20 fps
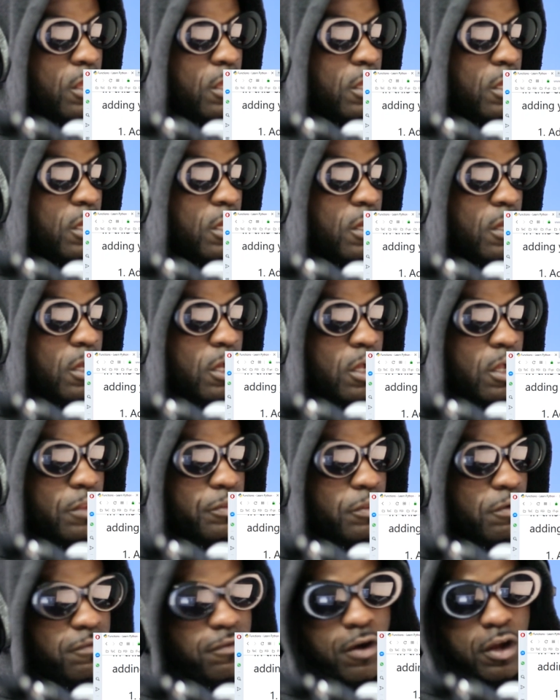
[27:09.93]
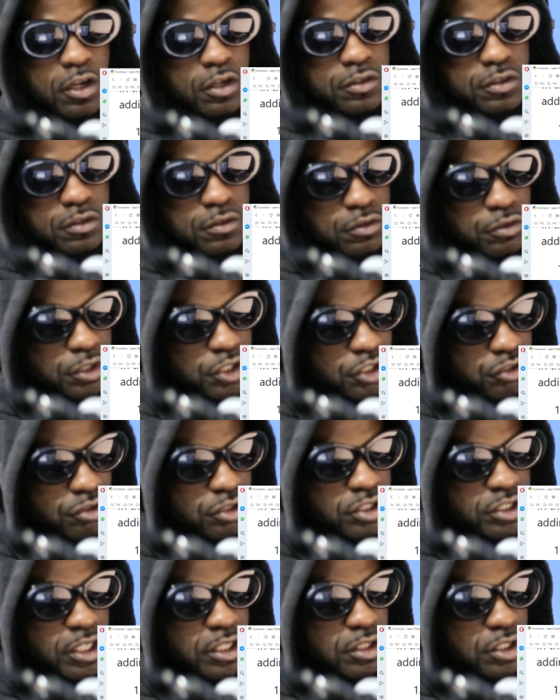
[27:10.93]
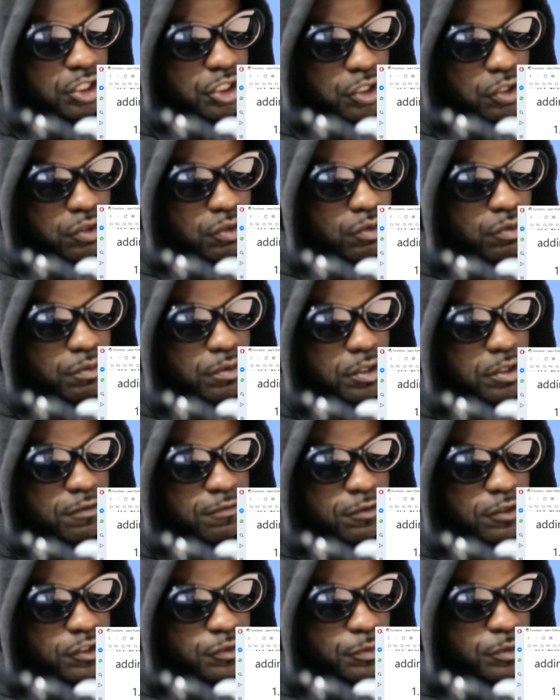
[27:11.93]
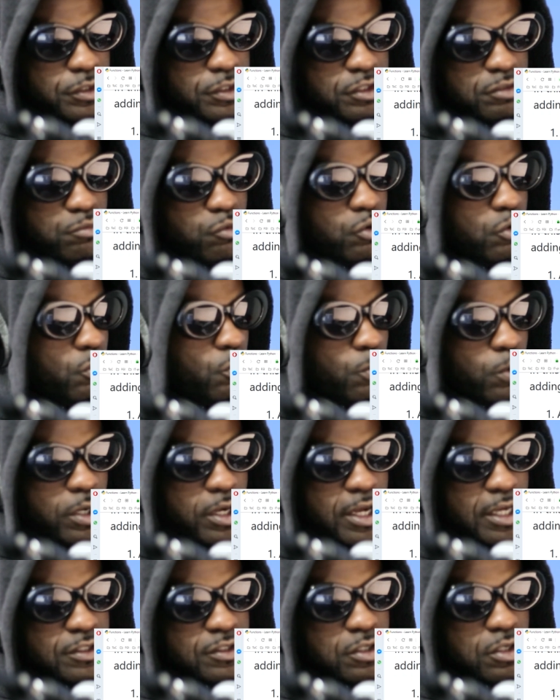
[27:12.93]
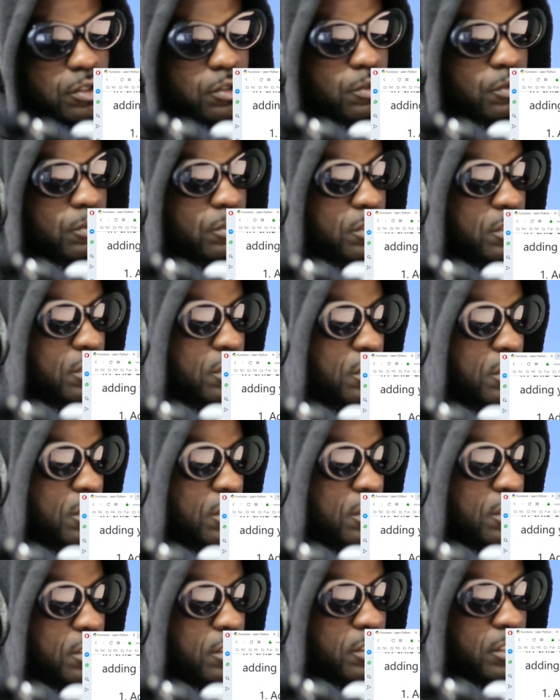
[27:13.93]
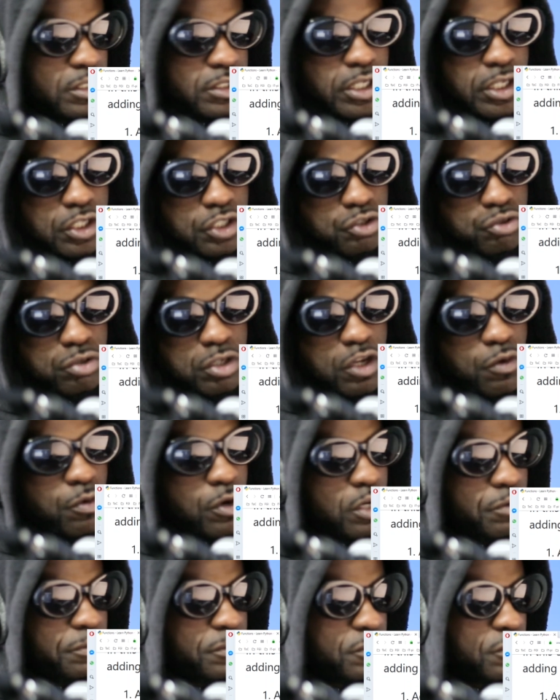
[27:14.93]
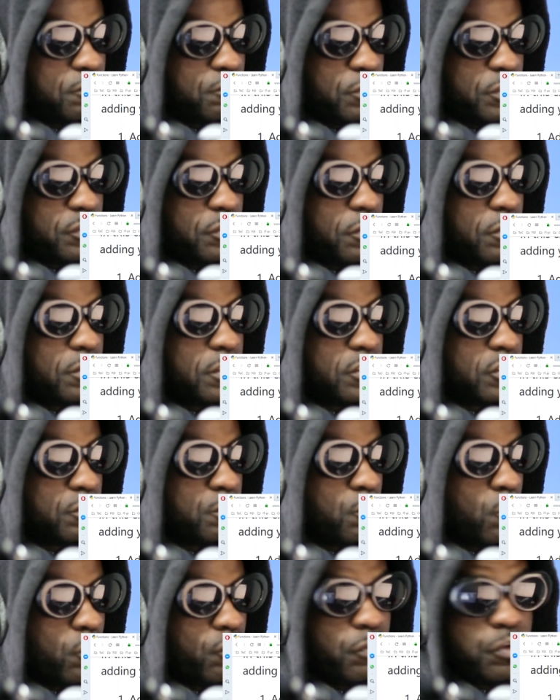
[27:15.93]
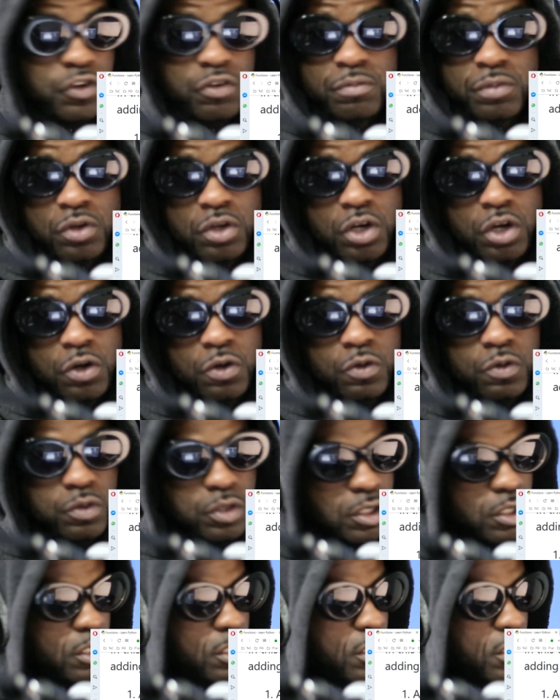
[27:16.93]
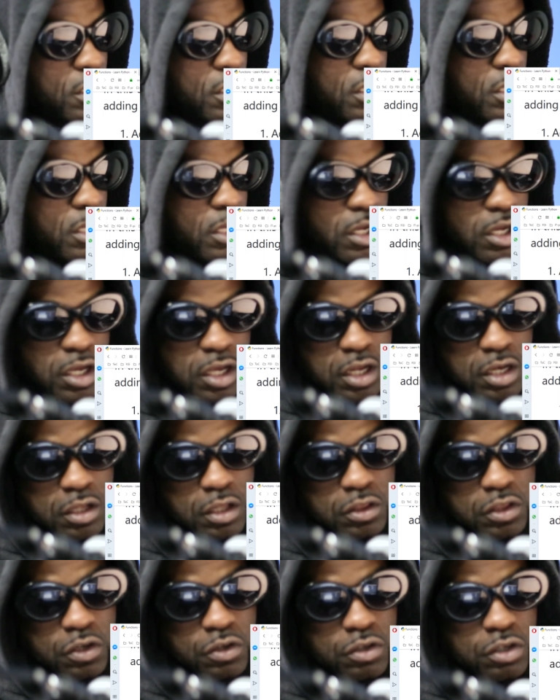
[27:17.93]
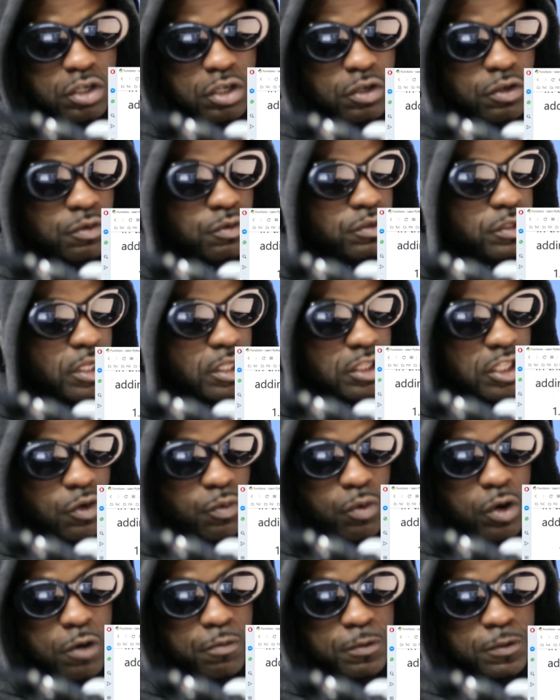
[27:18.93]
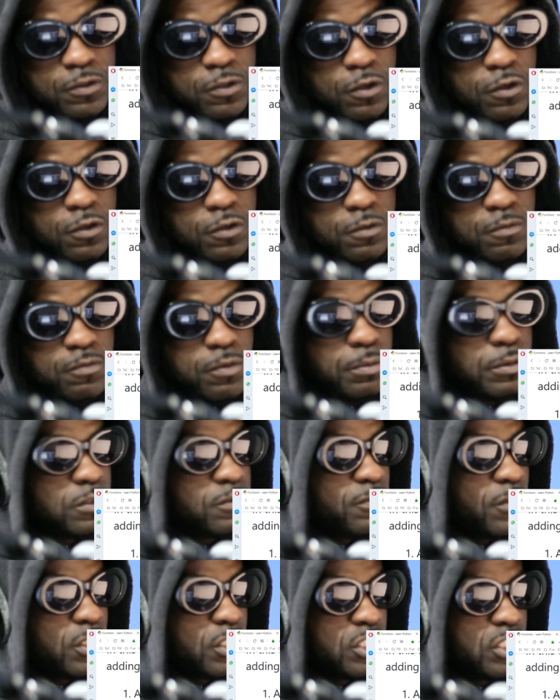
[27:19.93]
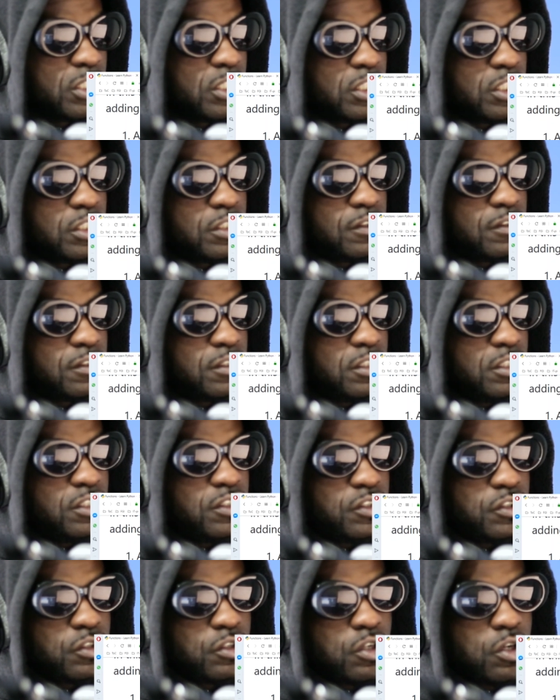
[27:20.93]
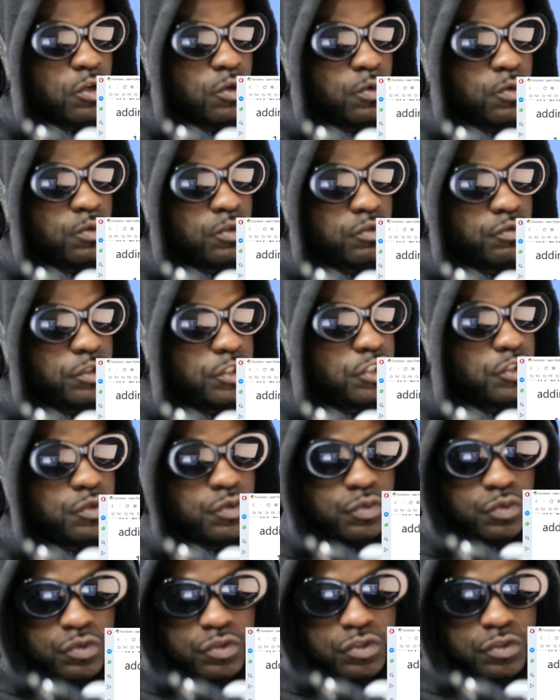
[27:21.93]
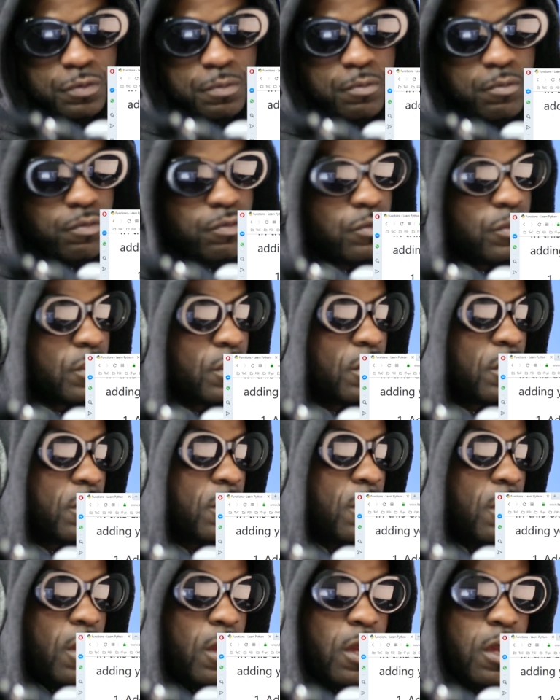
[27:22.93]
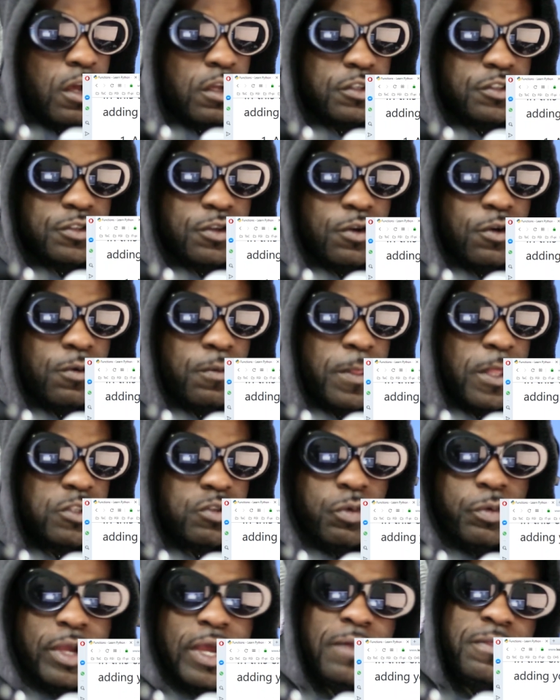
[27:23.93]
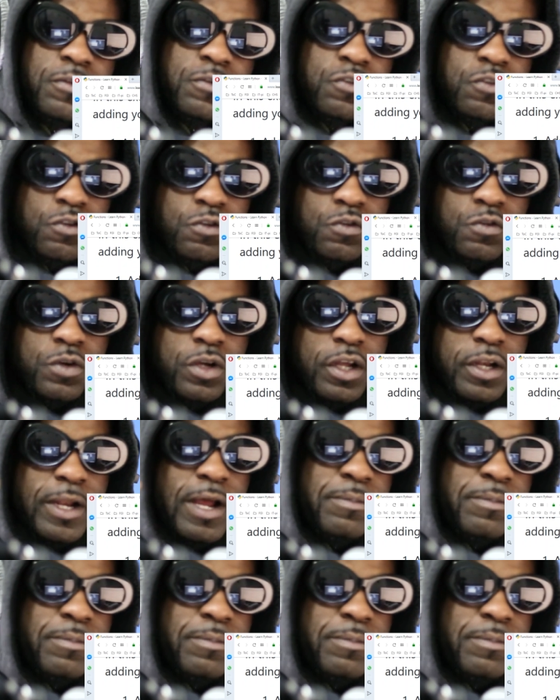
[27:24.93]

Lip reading: the three strings that they show. And the first one is more organized code. The second string they want to return is more readable code. And the third code that they want returned from this function is easier code reuse. So that's what we have to do in that